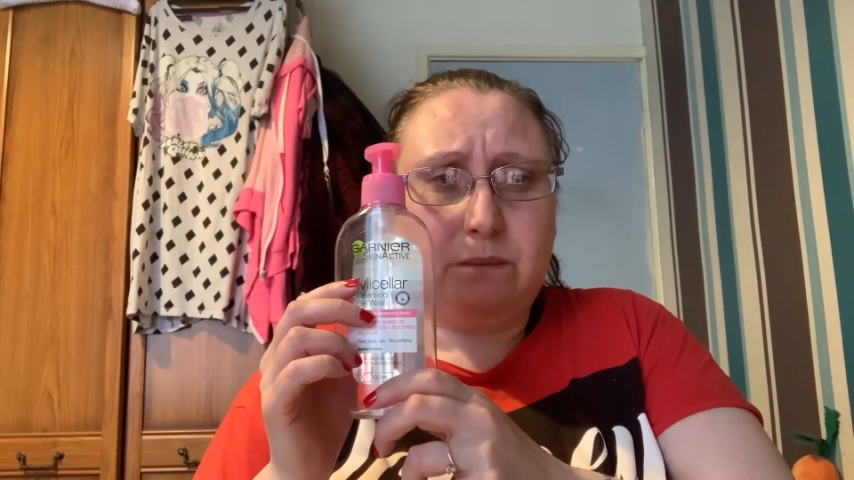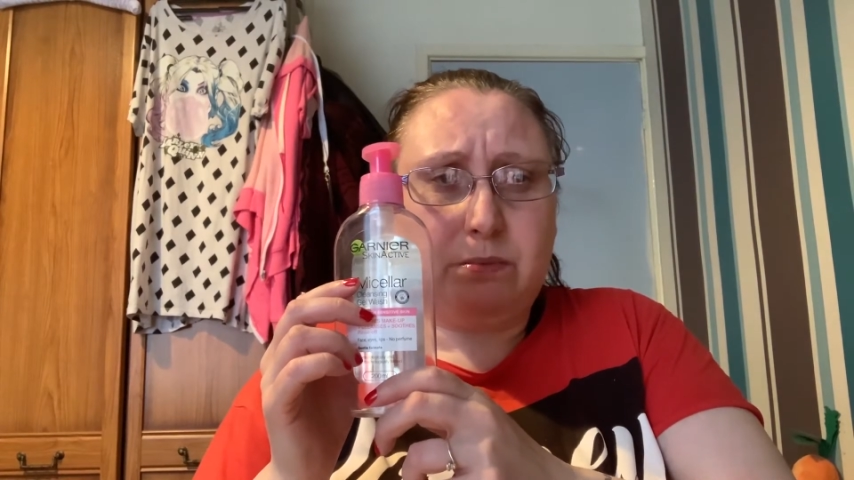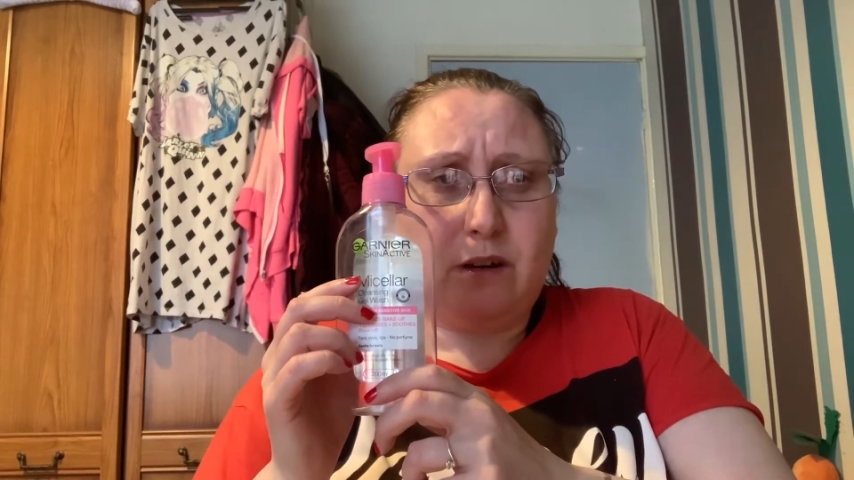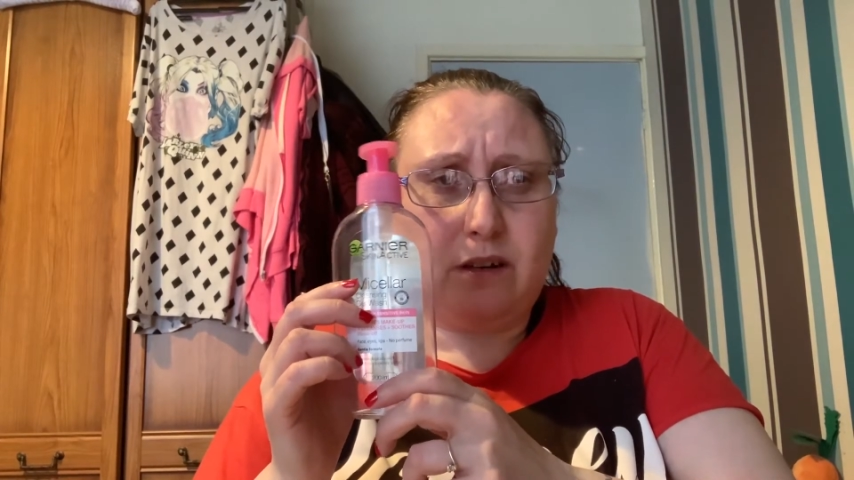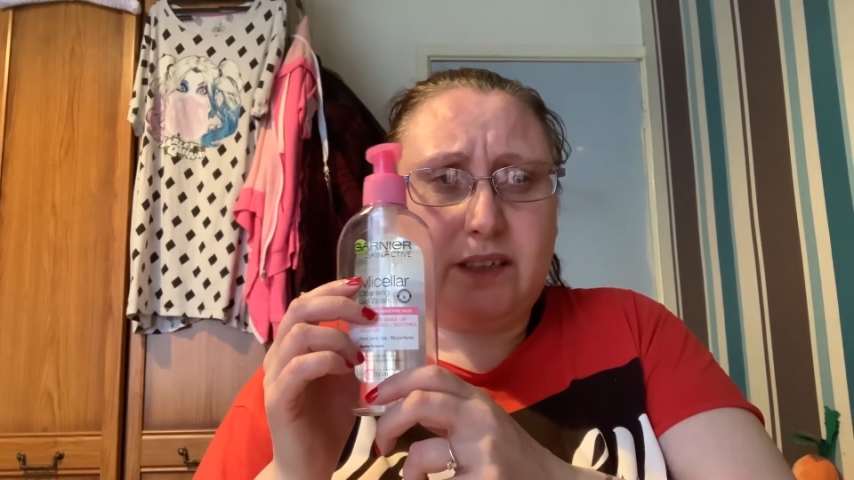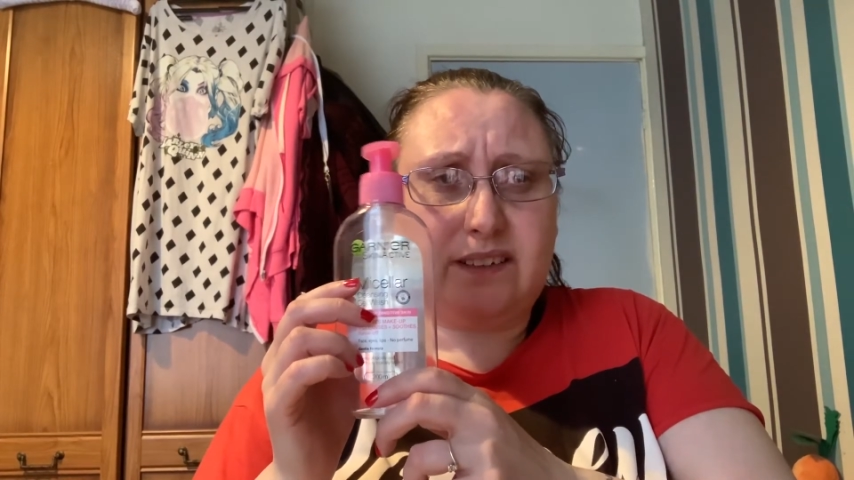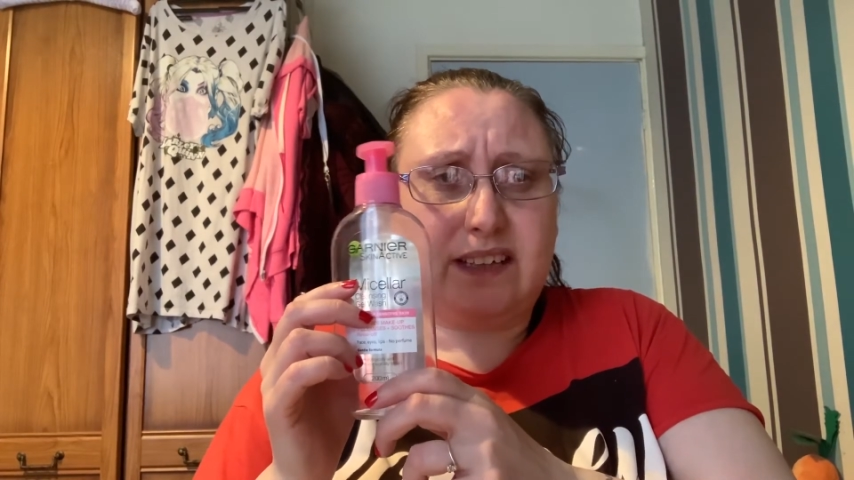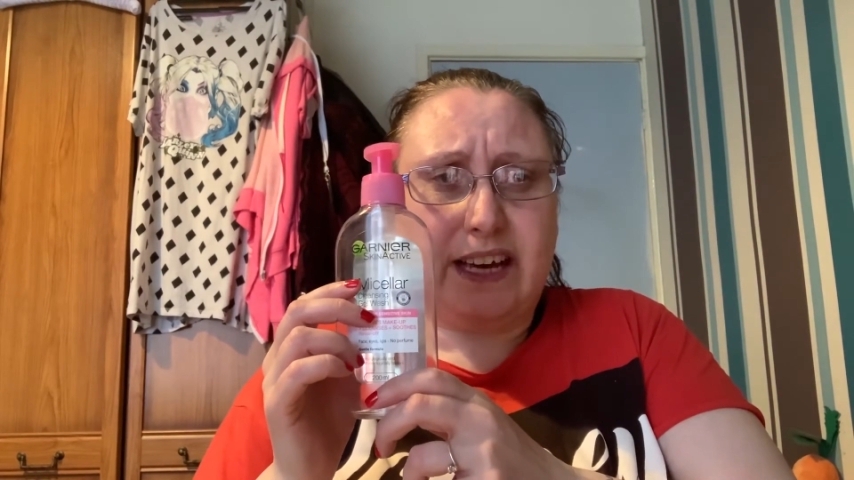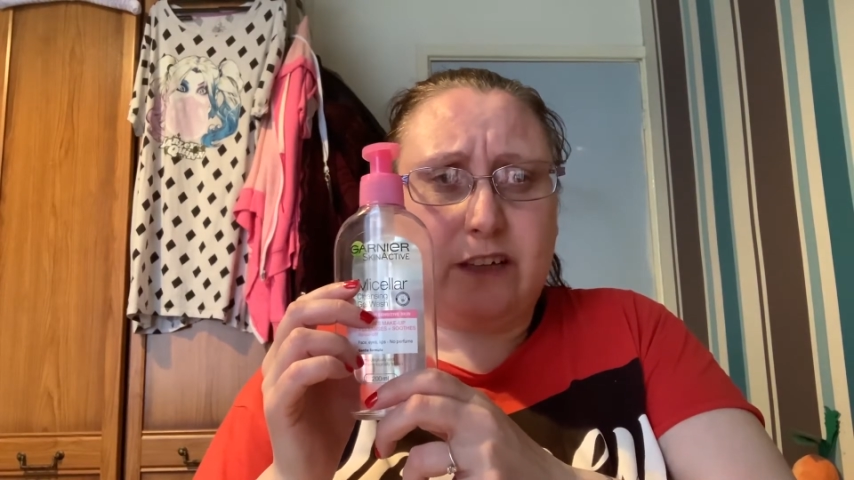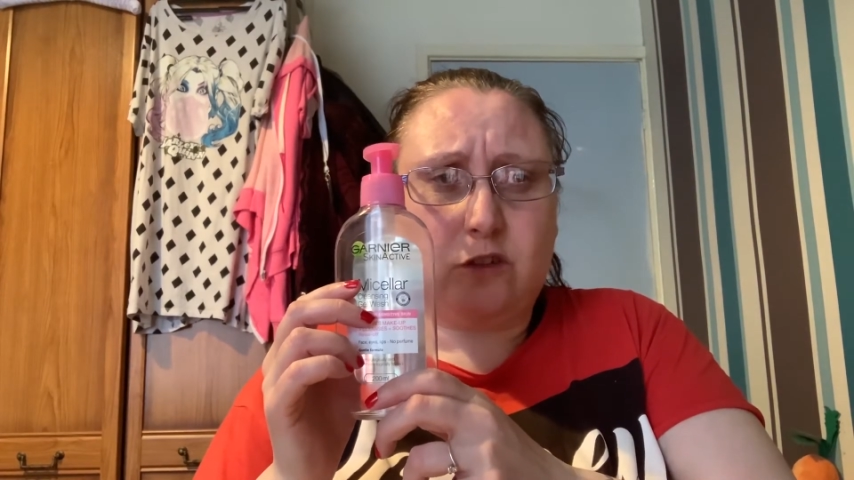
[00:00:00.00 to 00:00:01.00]
but on this
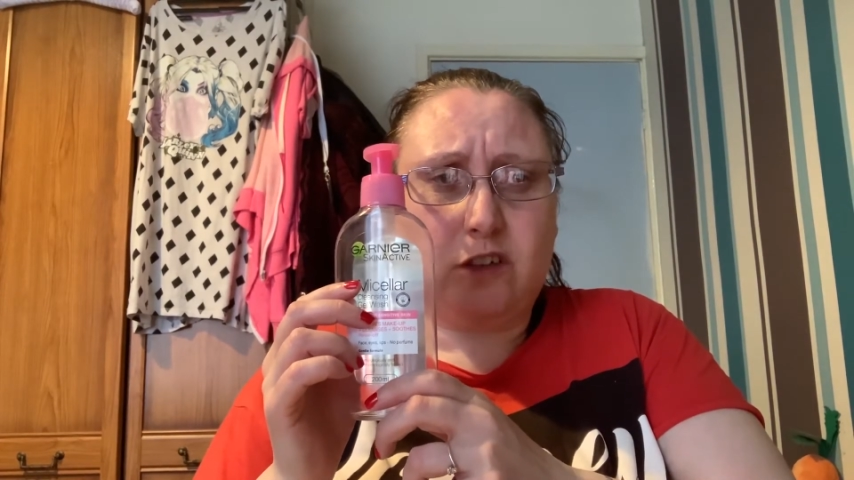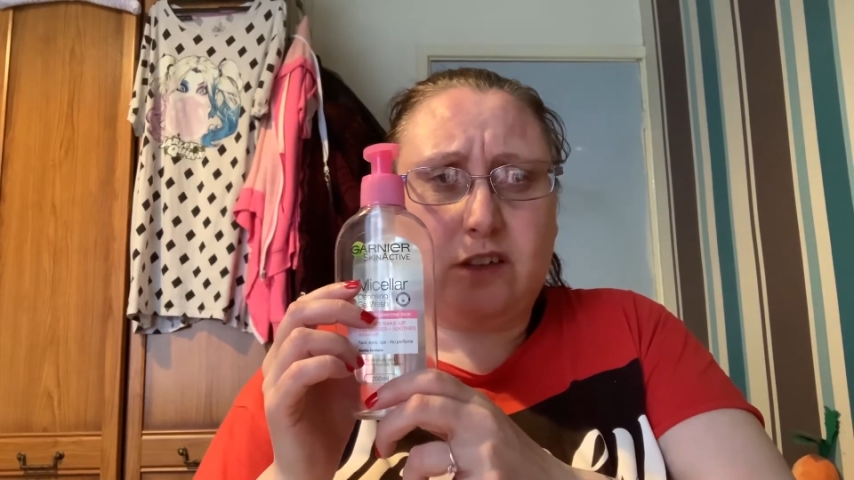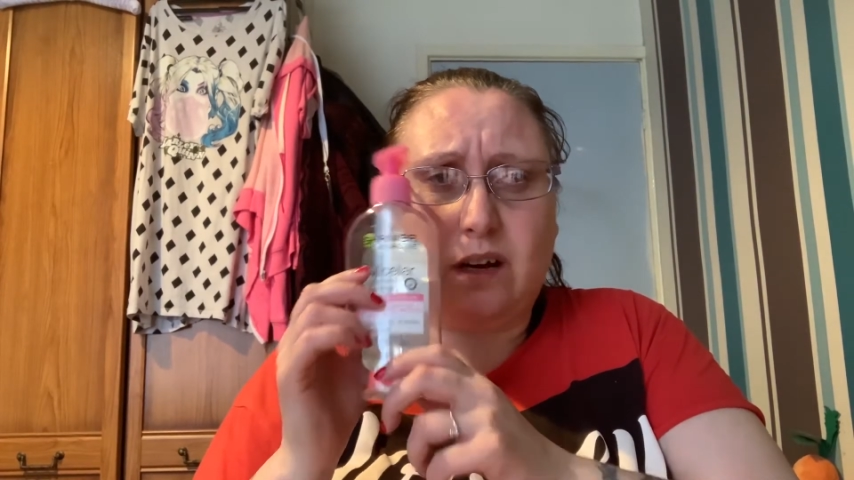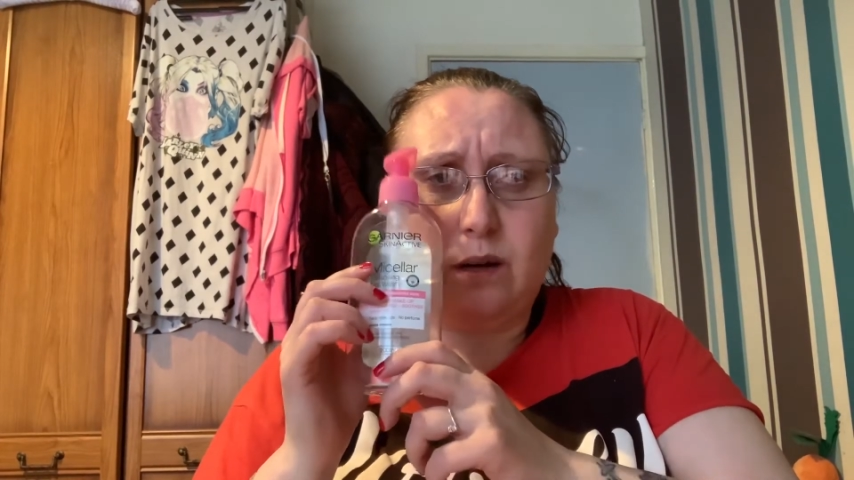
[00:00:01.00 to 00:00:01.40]
occasion